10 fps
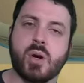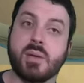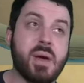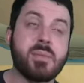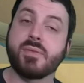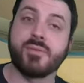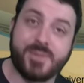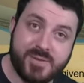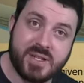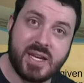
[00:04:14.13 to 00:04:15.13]
twenty, maybe even
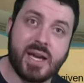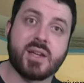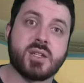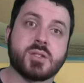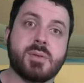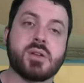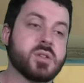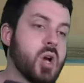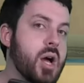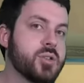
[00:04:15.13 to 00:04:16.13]
fifty K
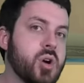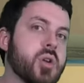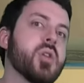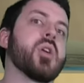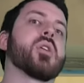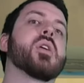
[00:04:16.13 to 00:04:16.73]
splinters. I don't know.